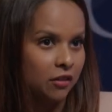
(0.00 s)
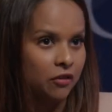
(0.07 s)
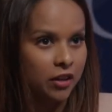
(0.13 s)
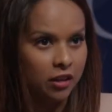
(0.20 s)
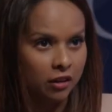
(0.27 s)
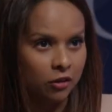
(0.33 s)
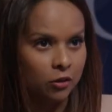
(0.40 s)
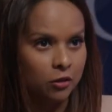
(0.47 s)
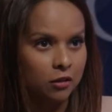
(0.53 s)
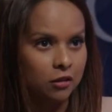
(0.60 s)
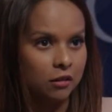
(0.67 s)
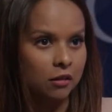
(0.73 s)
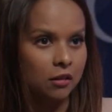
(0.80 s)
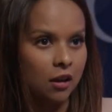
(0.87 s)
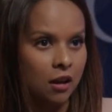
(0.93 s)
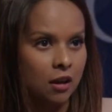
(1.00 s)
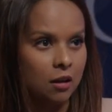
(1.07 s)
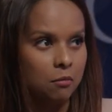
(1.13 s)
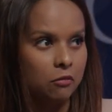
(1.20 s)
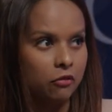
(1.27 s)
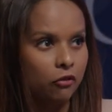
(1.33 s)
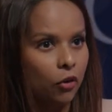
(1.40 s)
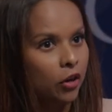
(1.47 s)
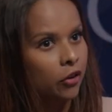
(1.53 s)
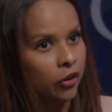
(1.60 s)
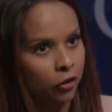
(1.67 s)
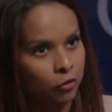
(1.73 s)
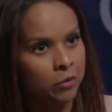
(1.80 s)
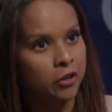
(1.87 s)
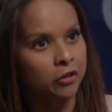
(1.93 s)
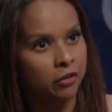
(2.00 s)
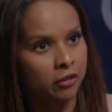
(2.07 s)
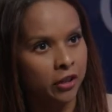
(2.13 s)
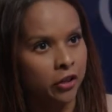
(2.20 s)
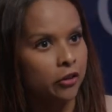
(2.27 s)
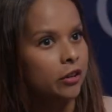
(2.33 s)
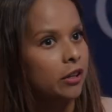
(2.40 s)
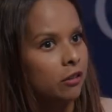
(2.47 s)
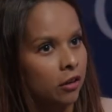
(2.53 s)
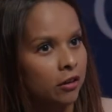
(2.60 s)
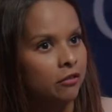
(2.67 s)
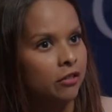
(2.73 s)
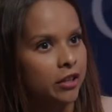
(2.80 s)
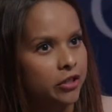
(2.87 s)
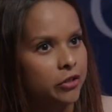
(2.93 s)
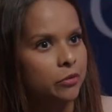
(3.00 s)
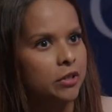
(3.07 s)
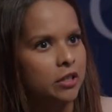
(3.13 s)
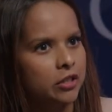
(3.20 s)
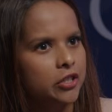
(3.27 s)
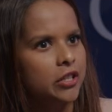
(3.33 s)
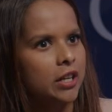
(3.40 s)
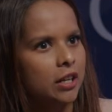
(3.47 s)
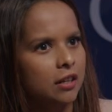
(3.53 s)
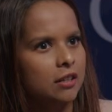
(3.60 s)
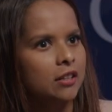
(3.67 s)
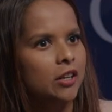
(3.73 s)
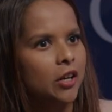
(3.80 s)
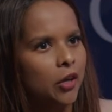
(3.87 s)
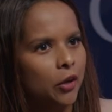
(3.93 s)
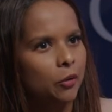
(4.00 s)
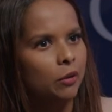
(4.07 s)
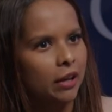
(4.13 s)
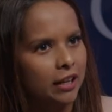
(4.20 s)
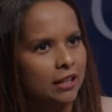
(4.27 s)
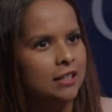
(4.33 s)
vehicles um, for critical mineral security is our Inflation Reduction Act, right?